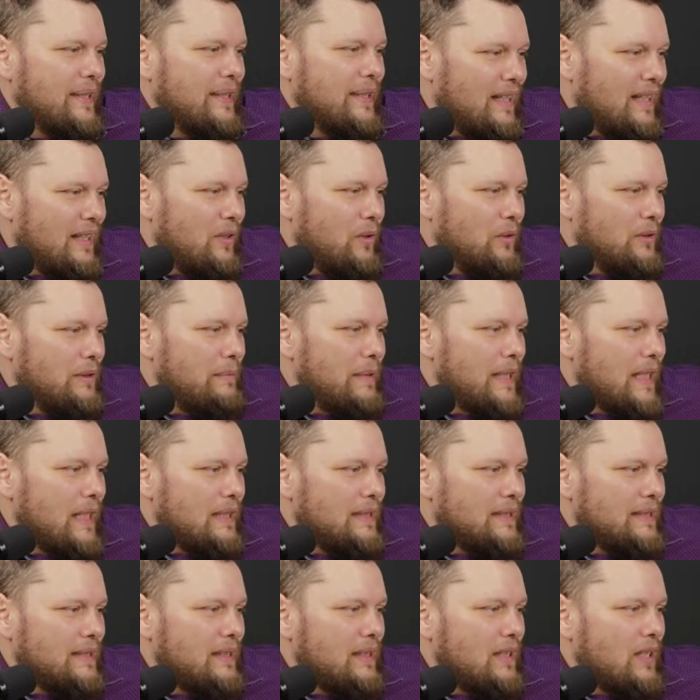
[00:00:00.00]
Only
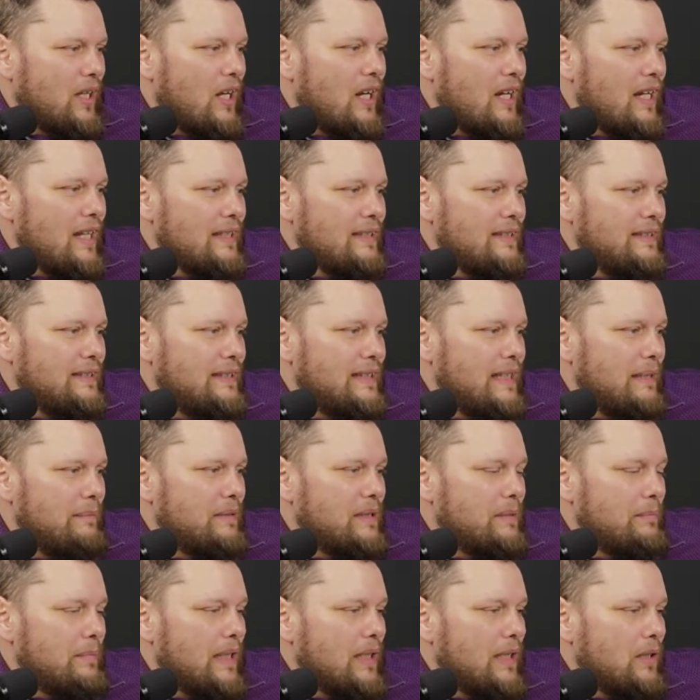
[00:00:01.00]
begotten God
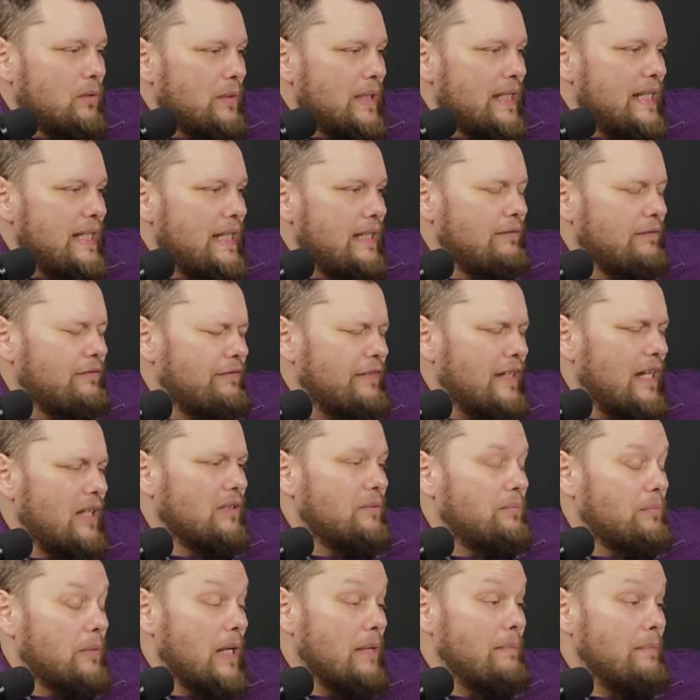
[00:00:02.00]
seemed to be a reading
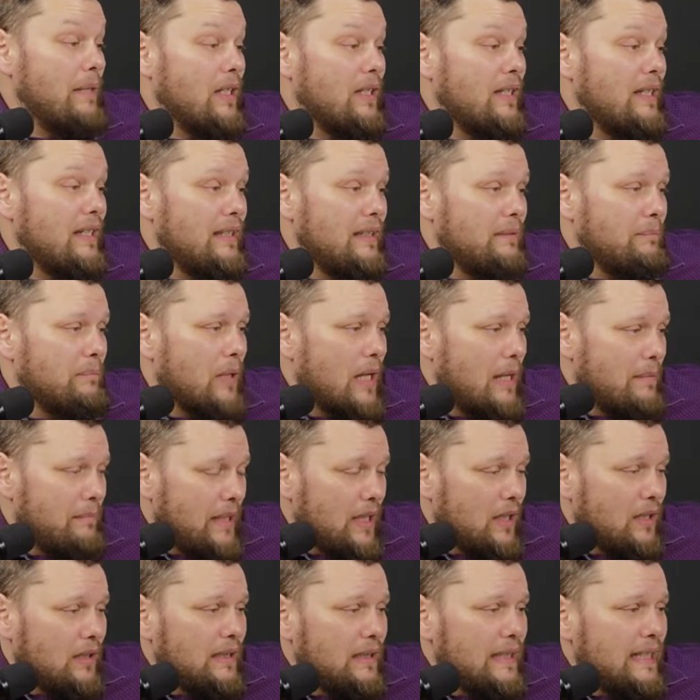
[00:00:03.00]
found
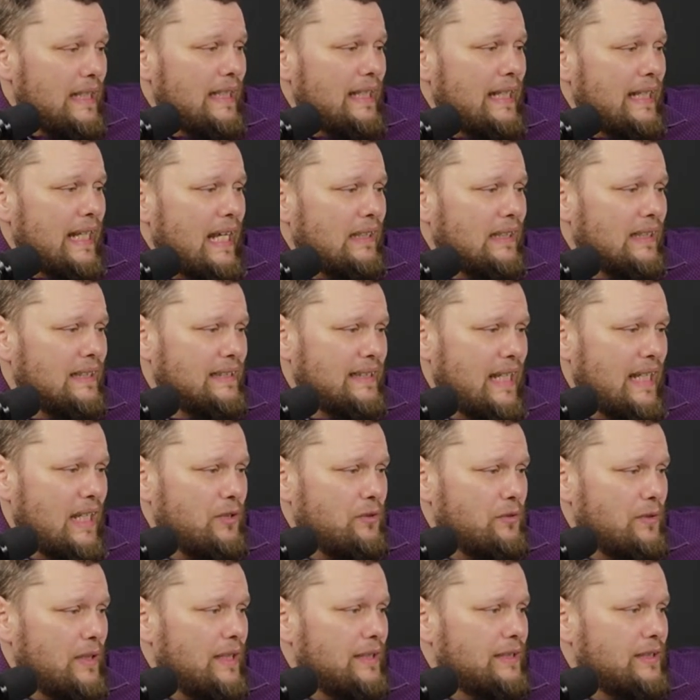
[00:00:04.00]
primarily in
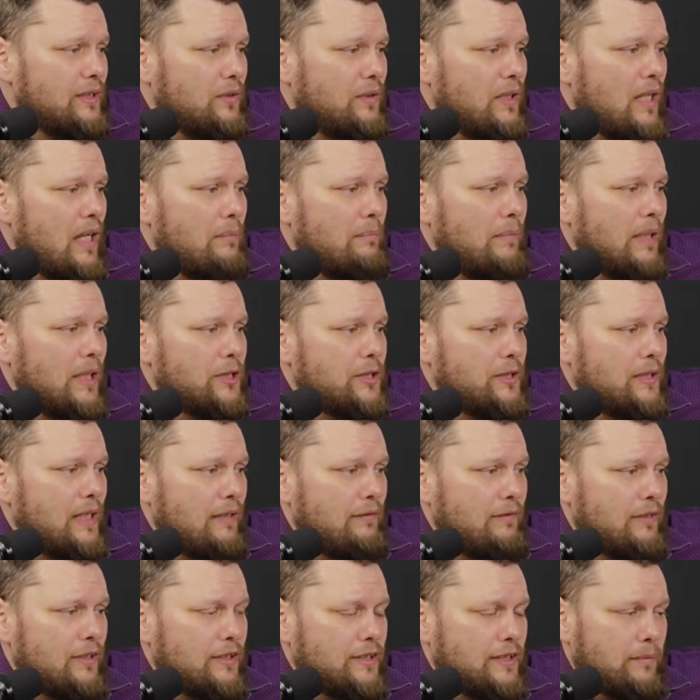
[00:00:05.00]
Alexandria, so not much
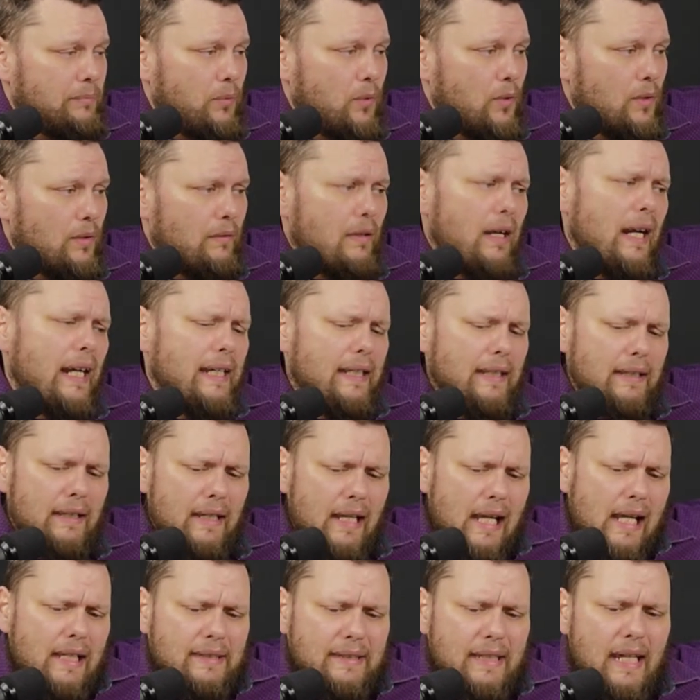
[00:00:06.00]
diverse support. Right,
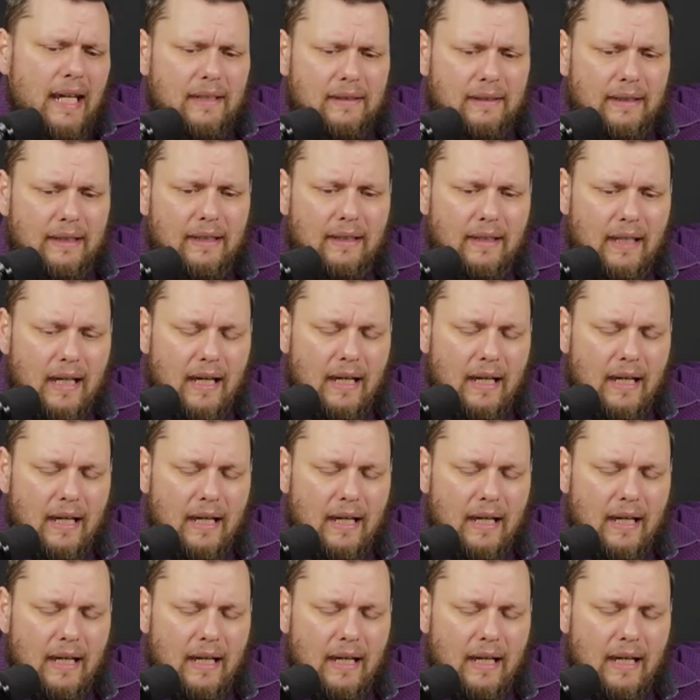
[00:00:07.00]
exactly.